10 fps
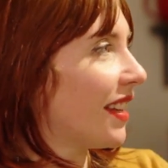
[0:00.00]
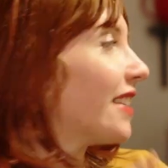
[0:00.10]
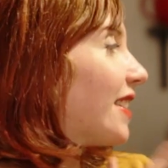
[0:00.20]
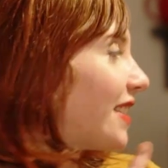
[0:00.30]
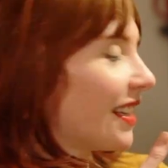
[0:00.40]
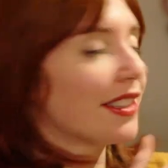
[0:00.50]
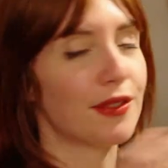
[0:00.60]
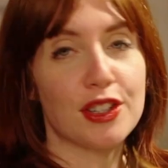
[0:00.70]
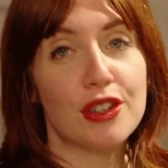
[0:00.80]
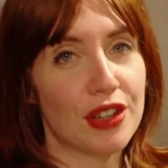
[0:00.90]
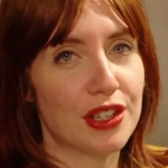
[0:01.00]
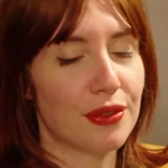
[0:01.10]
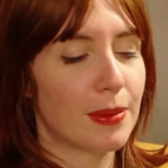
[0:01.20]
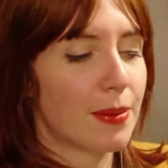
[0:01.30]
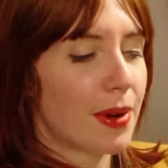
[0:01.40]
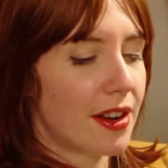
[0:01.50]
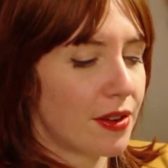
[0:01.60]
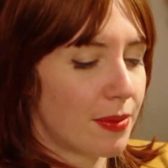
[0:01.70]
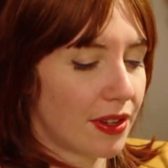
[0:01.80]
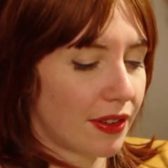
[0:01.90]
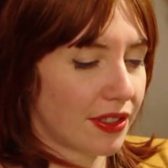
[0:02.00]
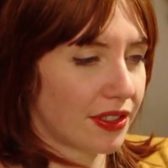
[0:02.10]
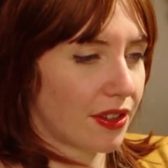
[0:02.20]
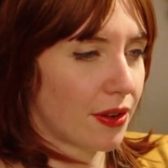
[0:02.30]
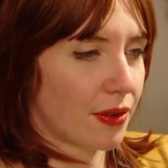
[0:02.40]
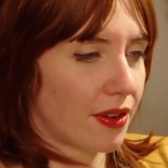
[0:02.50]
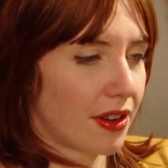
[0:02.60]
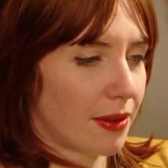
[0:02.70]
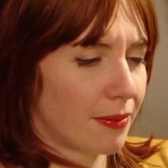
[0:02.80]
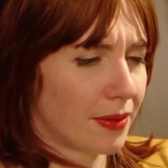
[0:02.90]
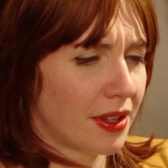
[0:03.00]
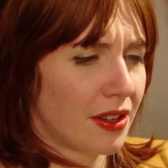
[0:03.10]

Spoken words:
as I said, it's very strange for me to buy new books, so I'm